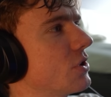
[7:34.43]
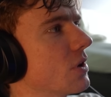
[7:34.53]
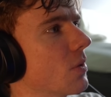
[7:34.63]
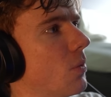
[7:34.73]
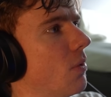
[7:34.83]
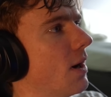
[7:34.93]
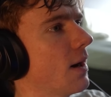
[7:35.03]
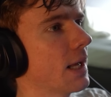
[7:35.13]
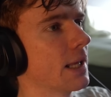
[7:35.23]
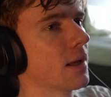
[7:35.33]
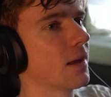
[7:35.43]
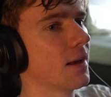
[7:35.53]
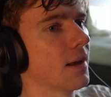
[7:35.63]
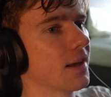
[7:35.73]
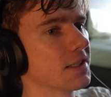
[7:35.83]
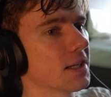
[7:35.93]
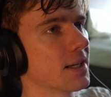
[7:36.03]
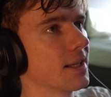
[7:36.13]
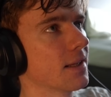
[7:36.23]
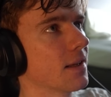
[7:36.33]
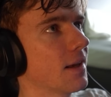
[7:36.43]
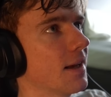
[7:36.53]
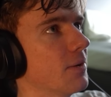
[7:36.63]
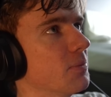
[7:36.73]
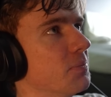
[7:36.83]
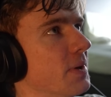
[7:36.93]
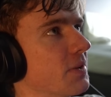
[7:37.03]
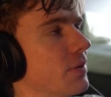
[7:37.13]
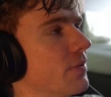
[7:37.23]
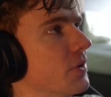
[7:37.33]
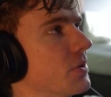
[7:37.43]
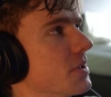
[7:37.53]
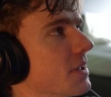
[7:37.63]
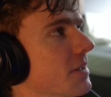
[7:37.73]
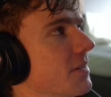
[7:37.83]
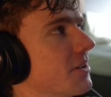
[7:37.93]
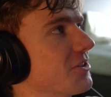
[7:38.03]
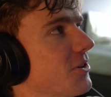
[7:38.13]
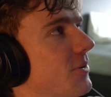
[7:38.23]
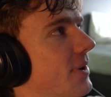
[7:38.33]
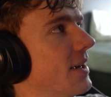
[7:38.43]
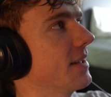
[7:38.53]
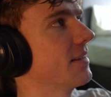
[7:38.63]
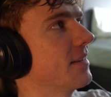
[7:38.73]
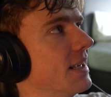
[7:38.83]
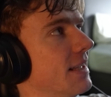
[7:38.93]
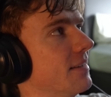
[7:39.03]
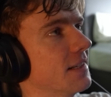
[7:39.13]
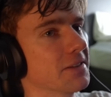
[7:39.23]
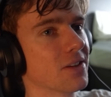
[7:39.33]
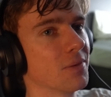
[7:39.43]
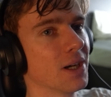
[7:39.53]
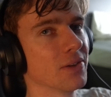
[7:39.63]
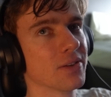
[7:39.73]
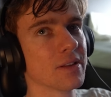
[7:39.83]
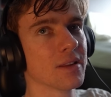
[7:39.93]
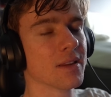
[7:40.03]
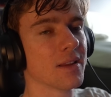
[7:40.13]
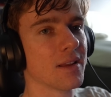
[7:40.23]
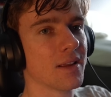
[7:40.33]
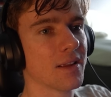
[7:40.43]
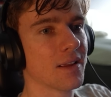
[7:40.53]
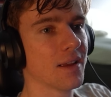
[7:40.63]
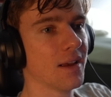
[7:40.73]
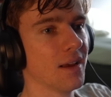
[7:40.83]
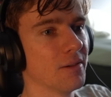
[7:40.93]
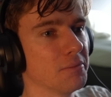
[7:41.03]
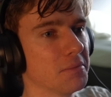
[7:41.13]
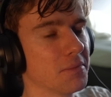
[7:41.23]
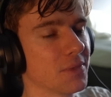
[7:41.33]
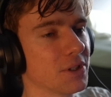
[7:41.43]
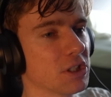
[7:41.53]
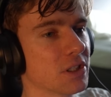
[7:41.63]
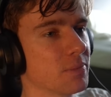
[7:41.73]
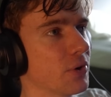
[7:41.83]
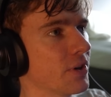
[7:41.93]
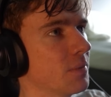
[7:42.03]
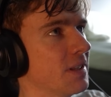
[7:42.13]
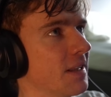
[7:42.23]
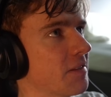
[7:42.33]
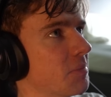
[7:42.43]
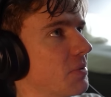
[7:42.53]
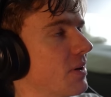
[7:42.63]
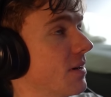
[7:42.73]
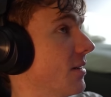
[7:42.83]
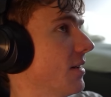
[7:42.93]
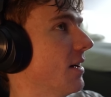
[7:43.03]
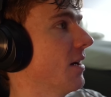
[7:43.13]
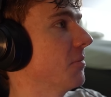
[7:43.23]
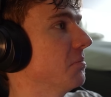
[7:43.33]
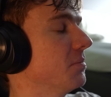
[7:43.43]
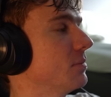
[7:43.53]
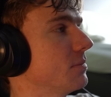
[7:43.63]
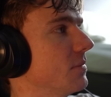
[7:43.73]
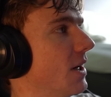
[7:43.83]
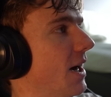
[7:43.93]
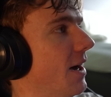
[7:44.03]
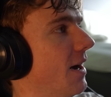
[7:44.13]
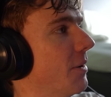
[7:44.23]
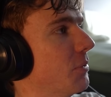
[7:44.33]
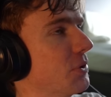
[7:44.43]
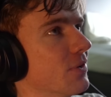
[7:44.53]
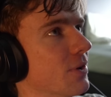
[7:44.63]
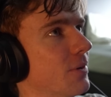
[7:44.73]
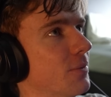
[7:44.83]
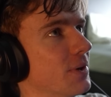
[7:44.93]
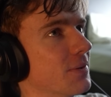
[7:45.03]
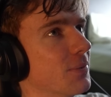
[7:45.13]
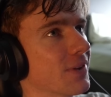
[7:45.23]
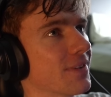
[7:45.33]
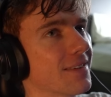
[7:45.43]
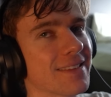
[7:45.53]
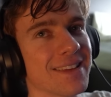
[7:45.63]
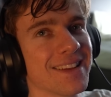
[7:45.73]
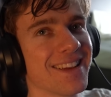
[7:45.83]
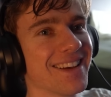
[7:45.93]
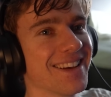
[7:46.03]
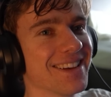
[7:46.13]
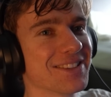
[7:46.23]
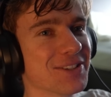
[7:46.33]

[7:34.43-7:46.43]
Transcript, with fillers: sure why uh, exactly. Um, bit confusing, you know, why they didn't come out and um, support him in that, but um, I, I, wouldn't know with what uh,